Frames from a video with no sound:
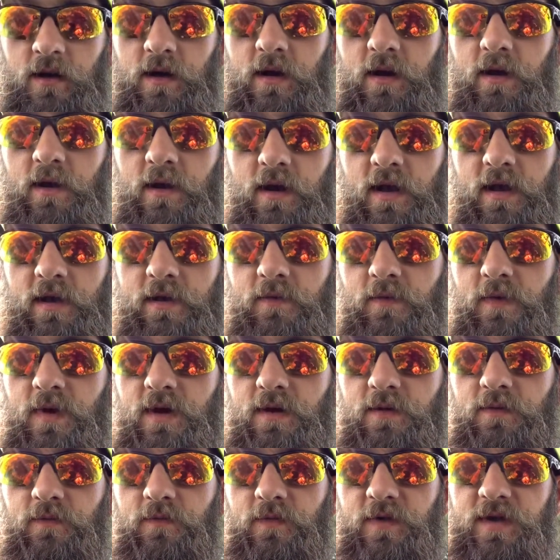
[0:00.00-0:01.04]
All right,
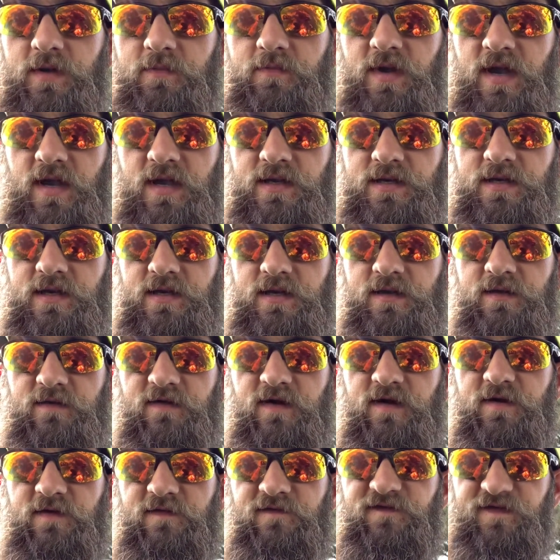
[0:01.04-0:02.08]
well, we made it
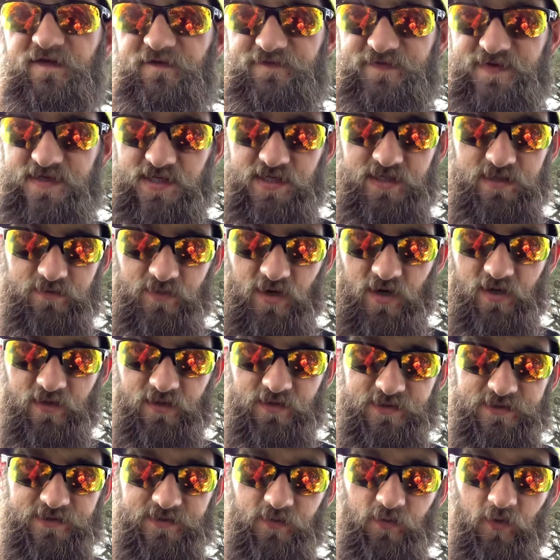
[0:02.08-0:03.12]
15
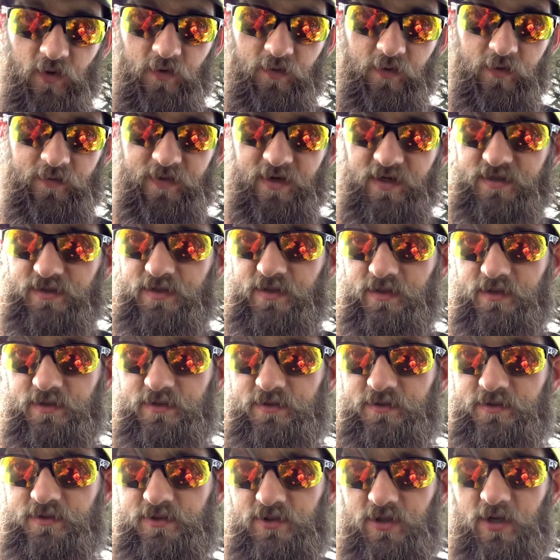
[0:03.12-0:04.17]
miles from where we picked the
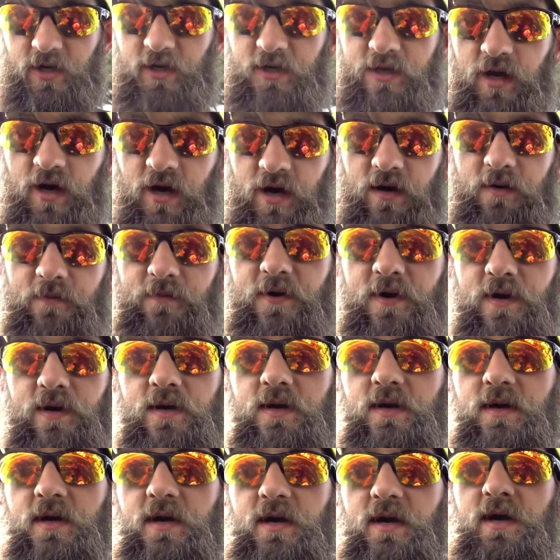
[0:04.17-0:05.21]
truck up.
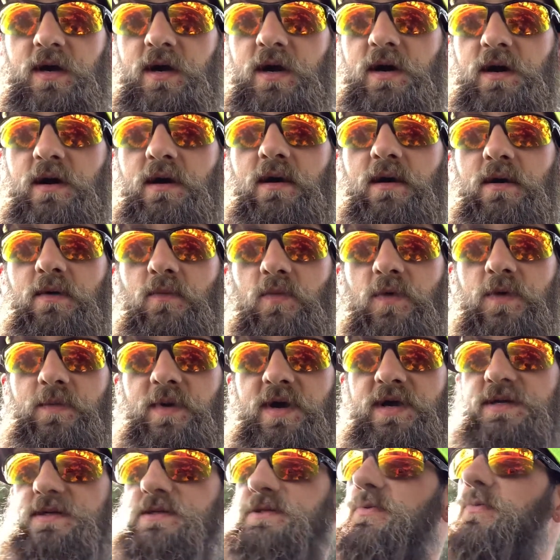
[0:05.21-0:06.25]
We
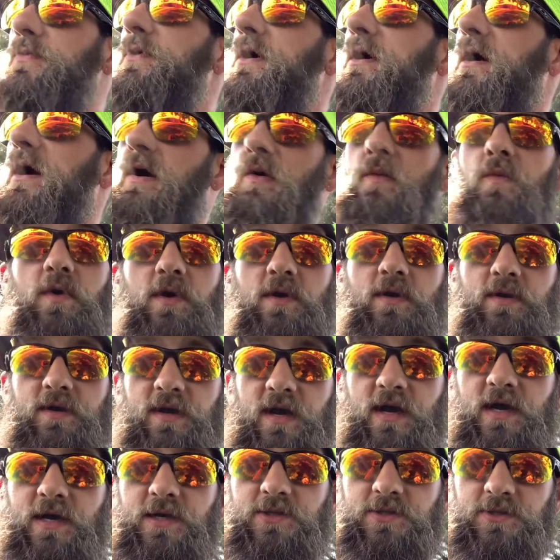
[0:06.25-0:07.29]
made it to where I work,
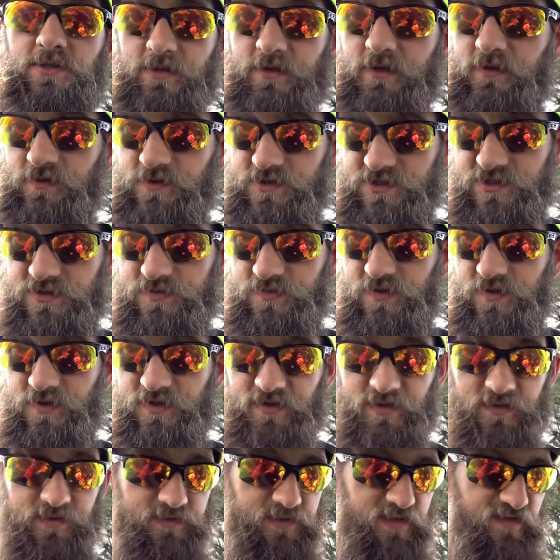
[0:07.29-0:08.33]
actually, which is
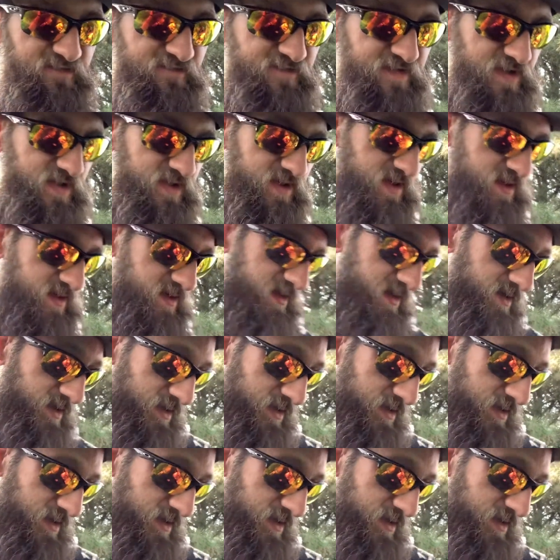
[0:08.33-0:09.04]
pretty convenient.